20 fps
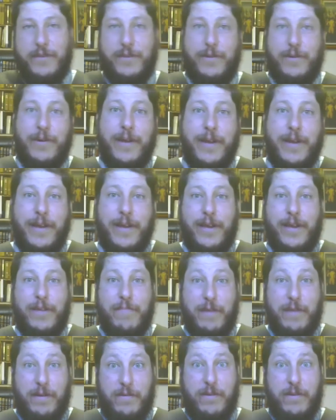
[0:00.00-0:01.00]
So you'd
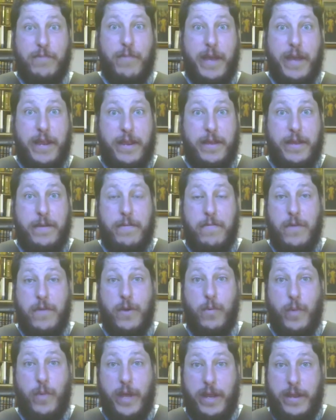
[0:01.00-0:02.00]
be waiting
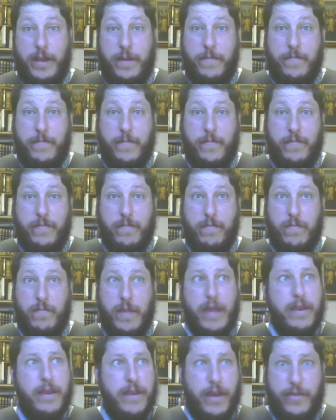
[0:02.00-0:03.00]
and waiting,
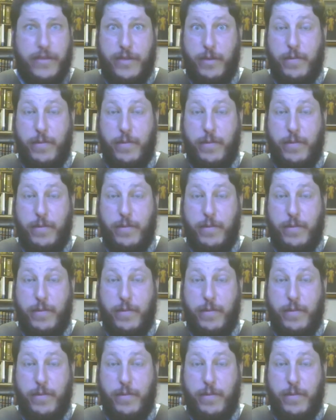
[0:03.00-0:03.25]
and nothing would